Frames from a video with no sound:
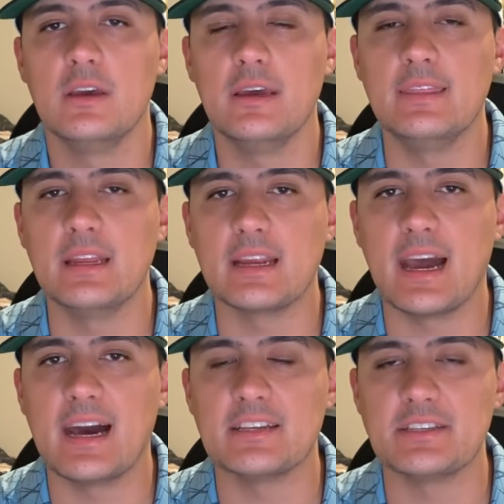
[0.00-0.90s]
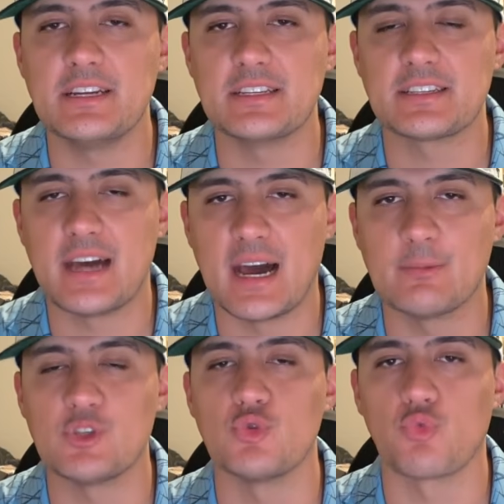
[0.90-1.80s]
And then, guys, it is
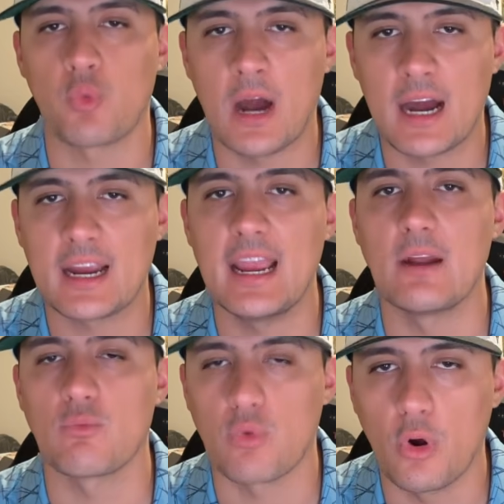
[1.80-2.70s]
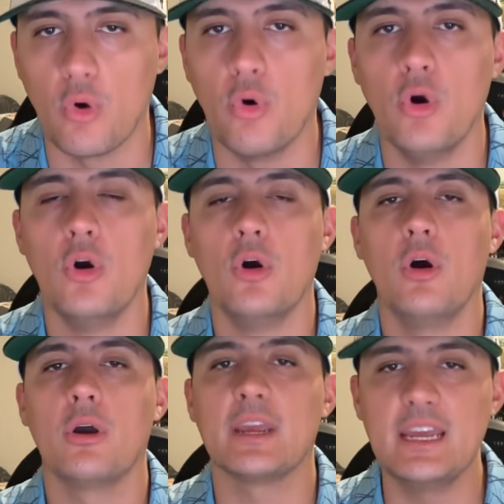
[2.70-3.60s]
time to rock and roll,
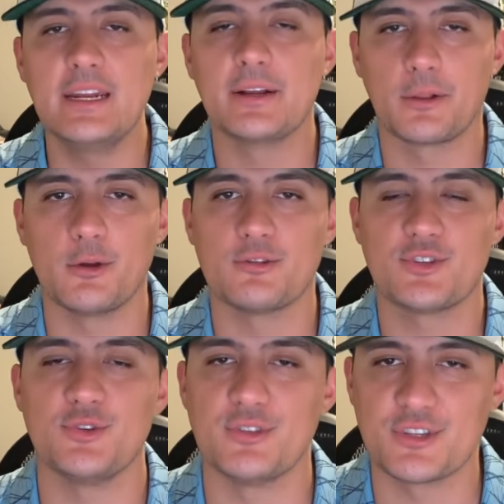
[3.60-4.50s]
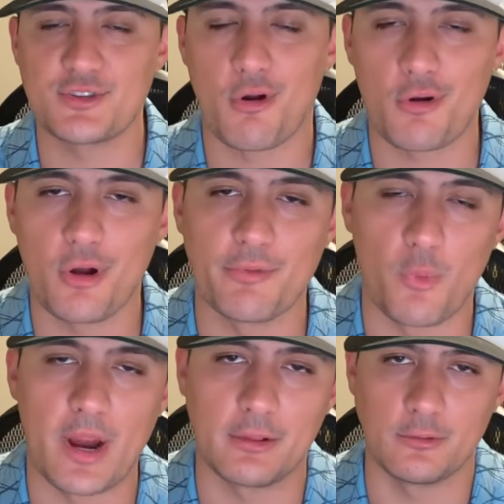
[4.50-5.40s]
getting close to the start of the
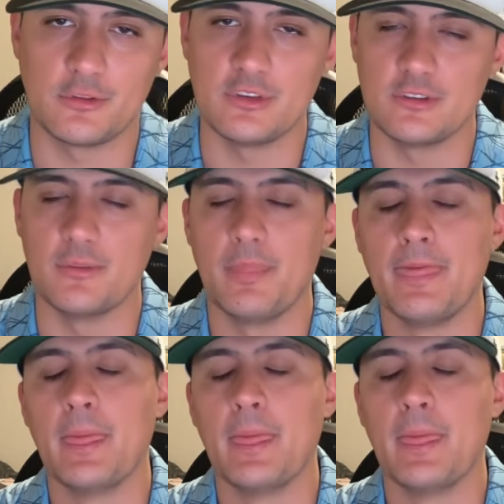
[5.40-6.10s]
regular season.